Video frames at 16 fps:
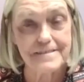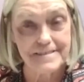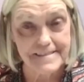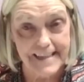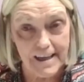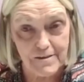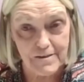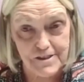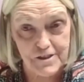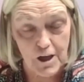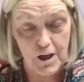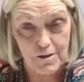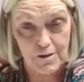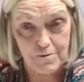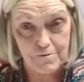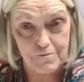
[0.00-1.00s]

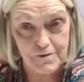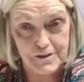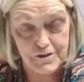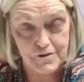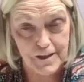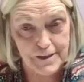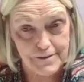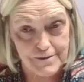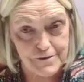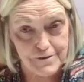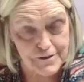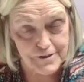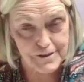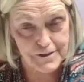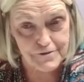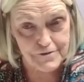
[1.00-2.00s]
$1,000 refrigerator 2
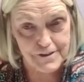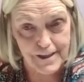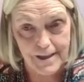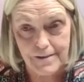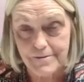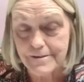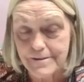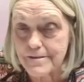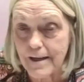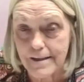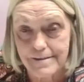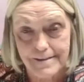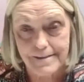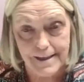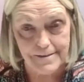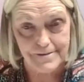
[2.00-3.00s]
years ago is
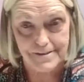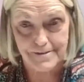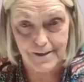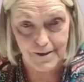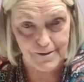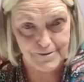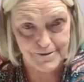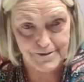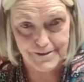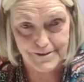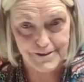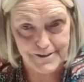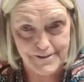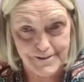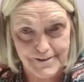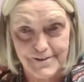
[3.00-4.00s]
not $1,000 this
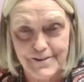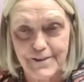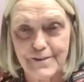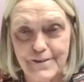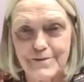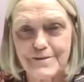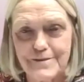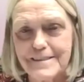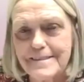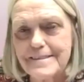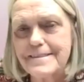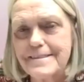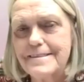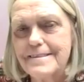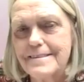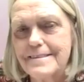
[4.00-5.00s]
year. So
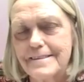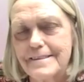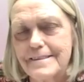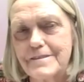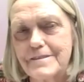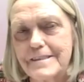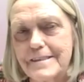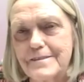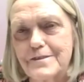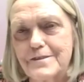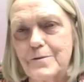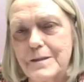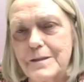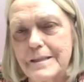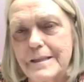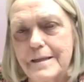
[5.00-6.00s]
everything's
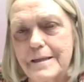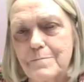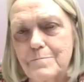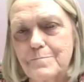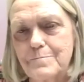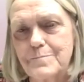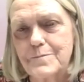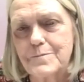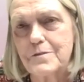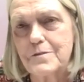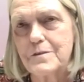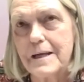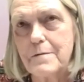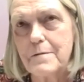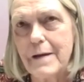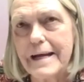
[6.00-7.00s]
going up. So
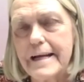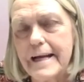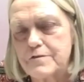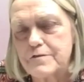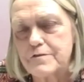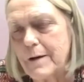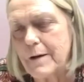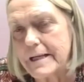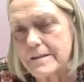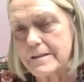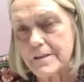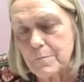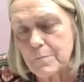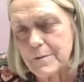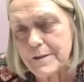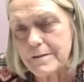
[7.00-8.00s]
they may have to pay a
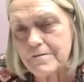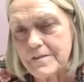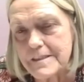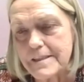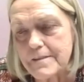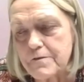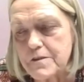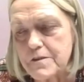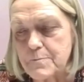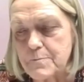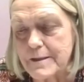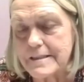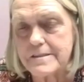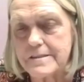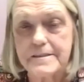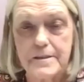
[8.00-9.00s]
little bit of a difference, but
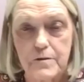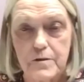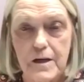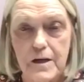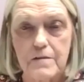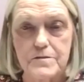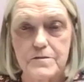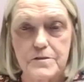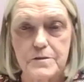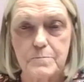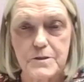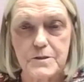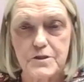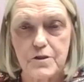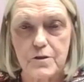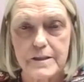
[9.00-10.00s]
it still covers the
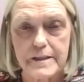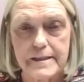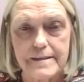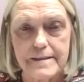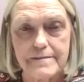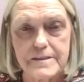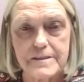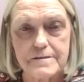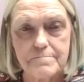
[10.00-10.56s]
majority of it.